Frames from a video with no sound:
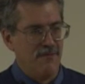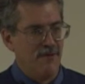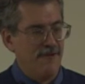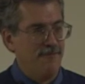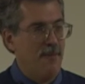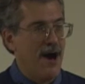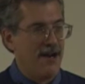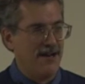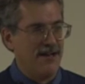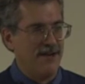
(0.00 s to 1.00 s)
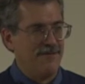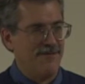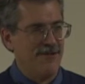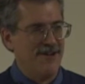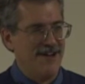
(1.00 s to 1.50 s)
we've modeled it
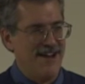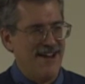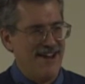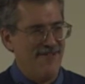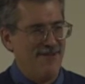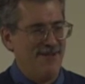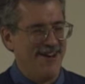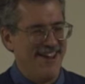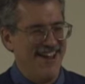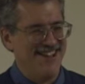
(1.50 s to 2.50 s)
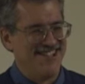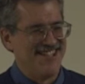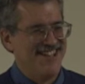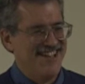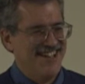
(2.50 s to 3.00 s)
for everybody else.